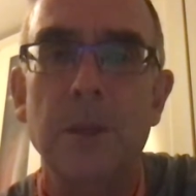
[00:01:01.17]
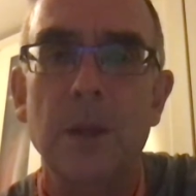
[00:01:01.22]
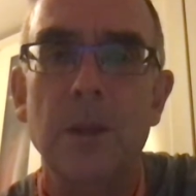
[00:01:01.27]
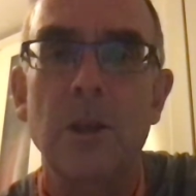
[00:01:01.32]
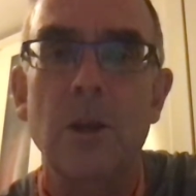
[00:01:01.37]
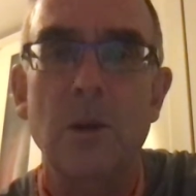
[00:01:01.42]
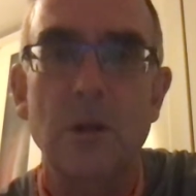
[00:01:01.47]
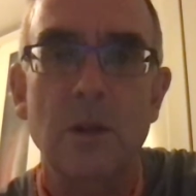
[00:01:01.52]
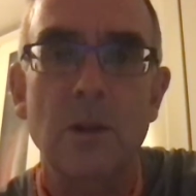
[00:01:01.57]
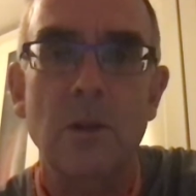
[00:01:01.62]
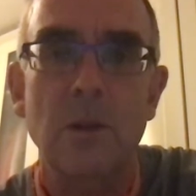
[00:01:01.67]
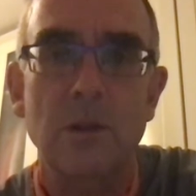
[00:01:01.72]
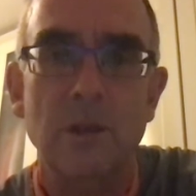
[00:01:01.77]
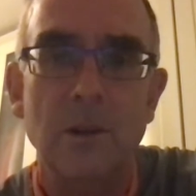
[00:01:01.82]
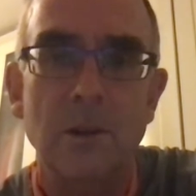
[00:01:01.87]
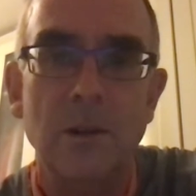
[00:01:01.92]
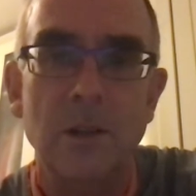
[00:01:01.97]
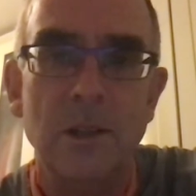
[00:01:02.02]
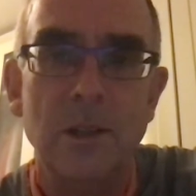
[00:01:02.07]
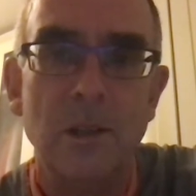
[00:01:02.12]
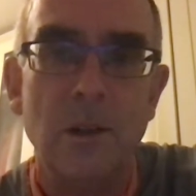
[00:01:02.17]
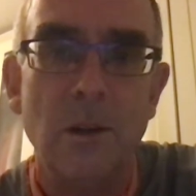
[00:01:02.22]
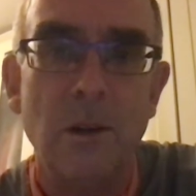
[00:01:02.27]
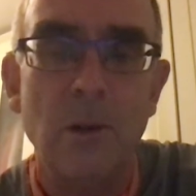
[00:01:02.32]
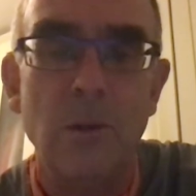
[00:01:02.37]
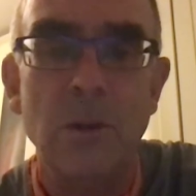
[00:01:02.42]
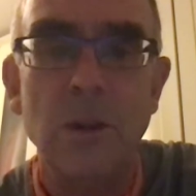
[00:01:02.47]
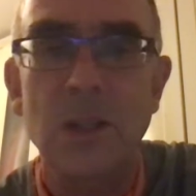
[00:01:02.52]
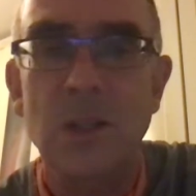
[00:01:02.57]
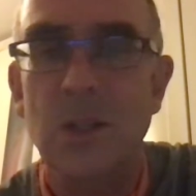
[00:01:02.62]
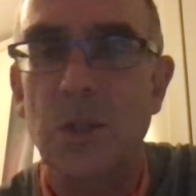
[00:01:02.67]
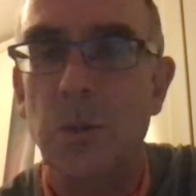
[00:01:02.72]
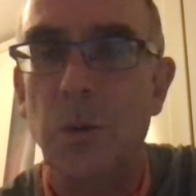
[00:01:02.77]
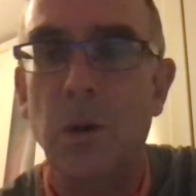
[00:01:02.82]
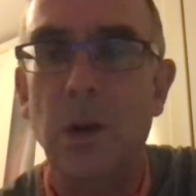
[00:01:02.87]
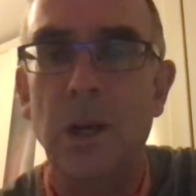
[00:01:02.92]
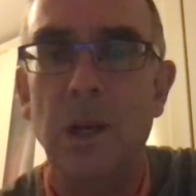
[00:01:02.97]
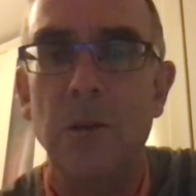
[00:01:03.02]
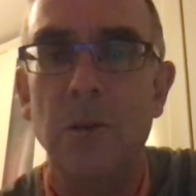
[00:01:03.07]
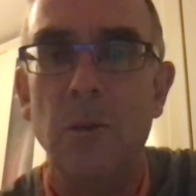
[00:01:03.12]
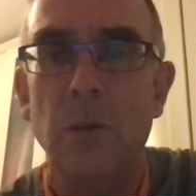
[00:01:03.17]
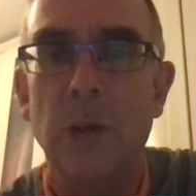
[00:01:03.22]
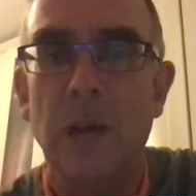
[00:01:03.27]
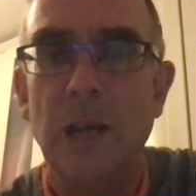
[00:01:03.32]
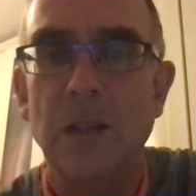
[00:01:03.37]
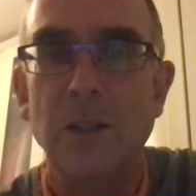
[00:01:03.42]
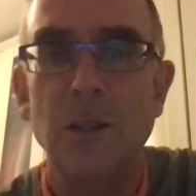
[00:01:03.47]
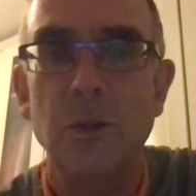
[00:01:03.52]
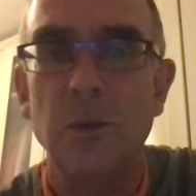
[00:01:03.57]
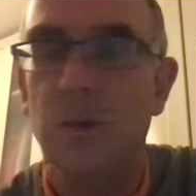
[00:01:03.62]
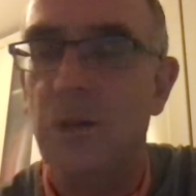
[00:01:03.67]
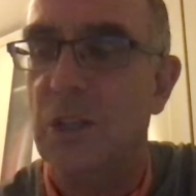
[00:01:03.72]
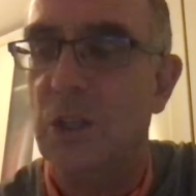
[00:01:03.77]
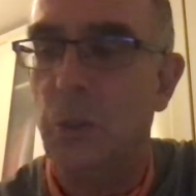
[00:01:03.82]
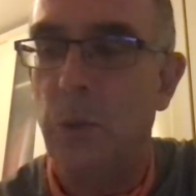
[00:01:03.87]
there are reasons why we had to do it this